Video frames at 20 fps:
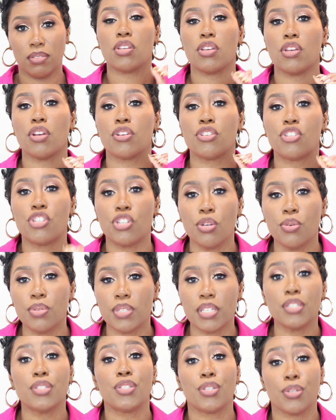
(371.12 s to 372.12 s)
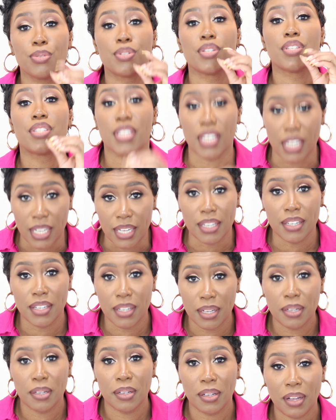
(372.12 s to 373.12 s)
So you're choosing to succeed.
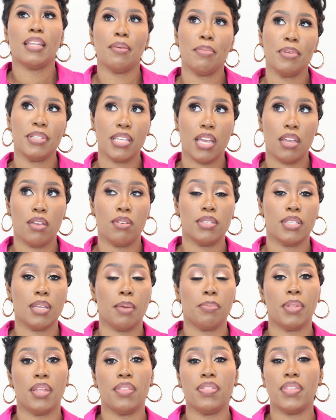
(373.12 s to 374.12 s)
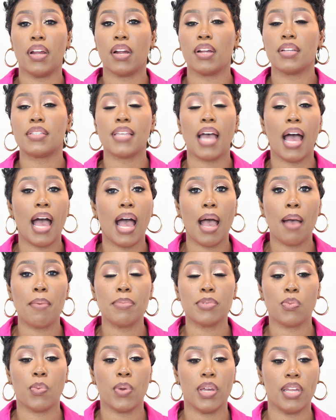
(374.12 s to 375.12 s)
Let me tell you something. There are
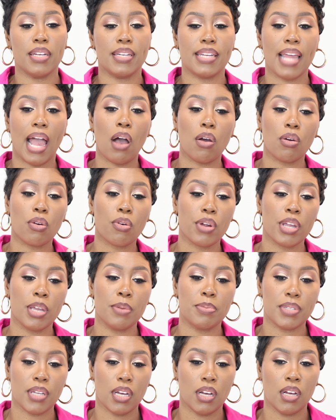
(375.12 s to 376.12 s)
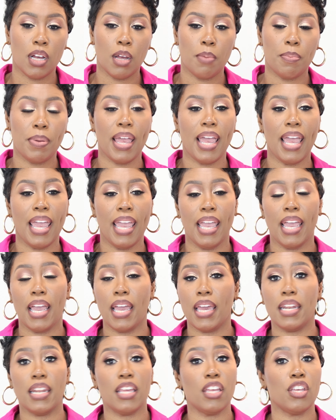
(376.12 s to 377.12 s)
times when doubt creeps up
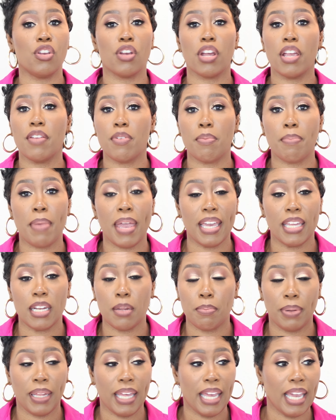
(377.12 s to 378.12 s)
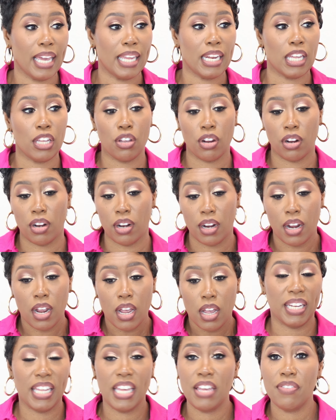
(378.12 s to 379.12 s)
and you're even making a plan and your
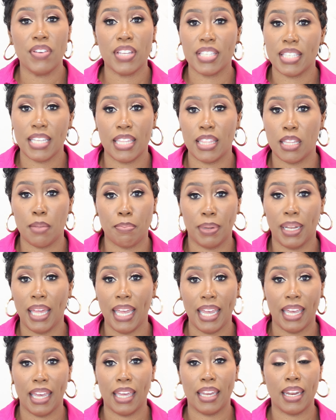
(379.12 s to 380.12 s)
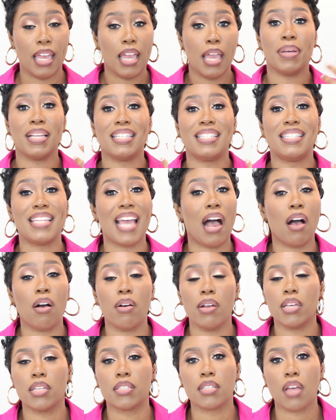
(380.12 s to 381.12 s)
belief is in the plan, but
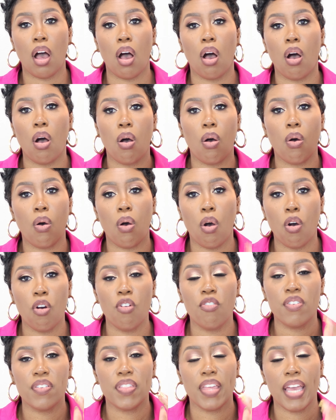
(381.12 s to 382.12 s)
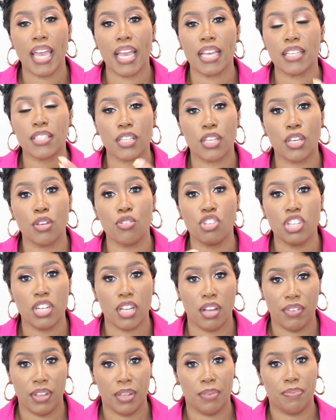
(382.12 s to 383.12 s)
doubt is all over the execution
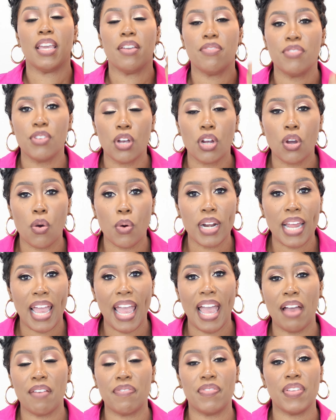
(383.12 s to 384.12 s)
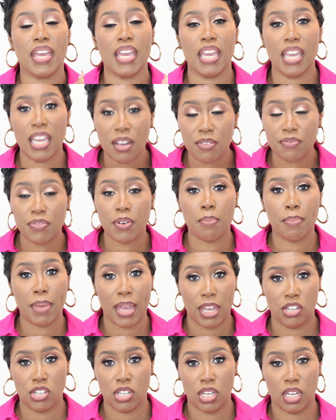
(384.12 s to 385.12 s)
of it. If you're going to have the
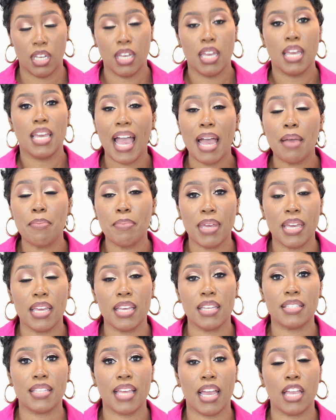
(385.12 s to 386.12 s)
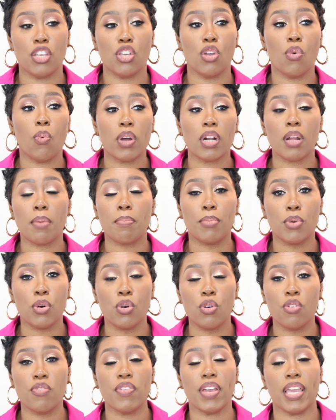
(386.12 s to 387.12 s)
information, that means that you want to
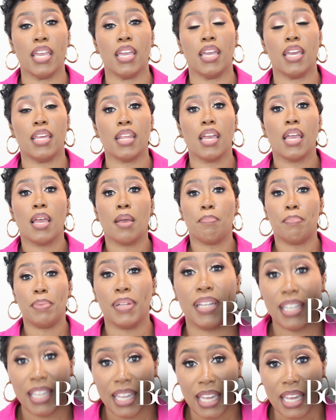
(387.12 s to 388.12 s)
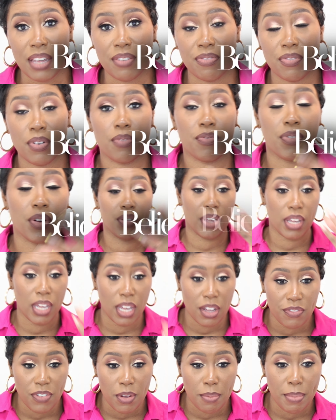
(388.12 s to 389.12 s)
move in belief for the
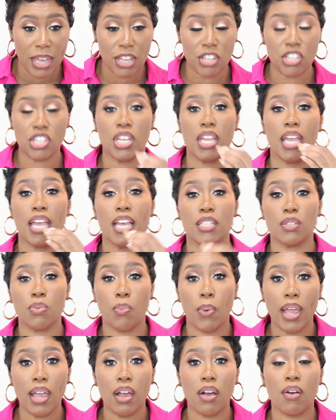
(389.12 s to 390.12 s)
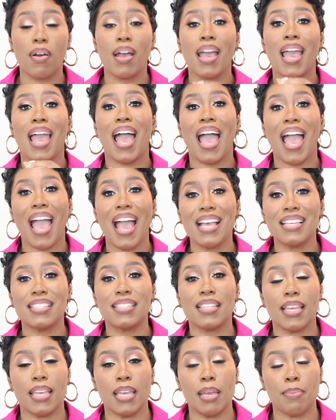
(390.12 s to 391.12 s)
information as well
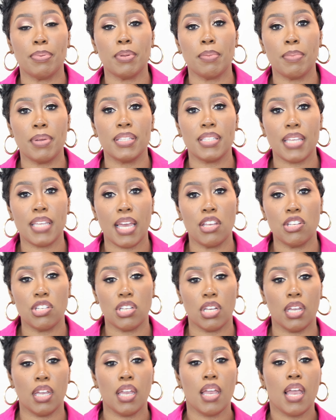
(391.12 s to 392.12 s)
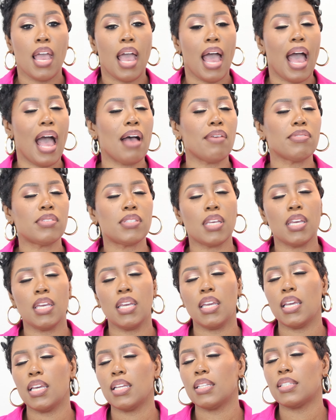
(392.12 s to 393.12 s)
as the implementation. I've
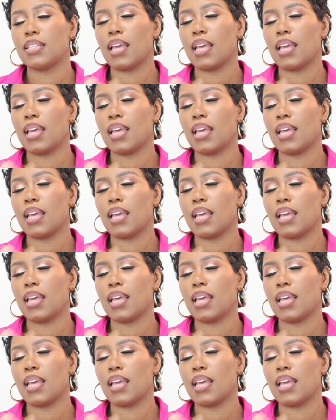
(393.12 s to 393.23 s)
seen it